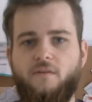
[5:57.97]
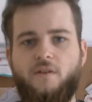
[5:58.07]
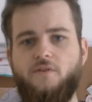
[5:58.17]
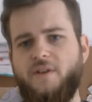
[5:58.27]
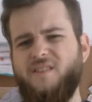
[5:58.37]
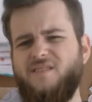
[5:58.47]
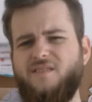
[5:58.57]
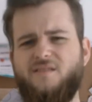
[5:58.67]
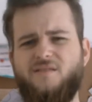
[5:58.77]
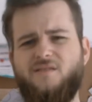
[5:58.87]
Then you can
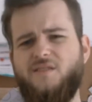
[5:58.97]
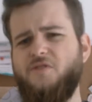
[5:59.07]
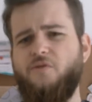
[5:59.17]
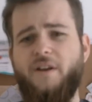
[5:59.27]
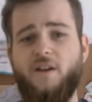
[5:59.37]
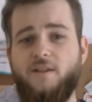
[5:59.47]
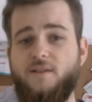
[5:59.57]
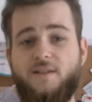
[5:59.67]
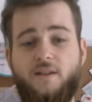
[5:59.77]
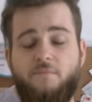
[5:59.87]
disregard
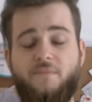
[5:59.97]
the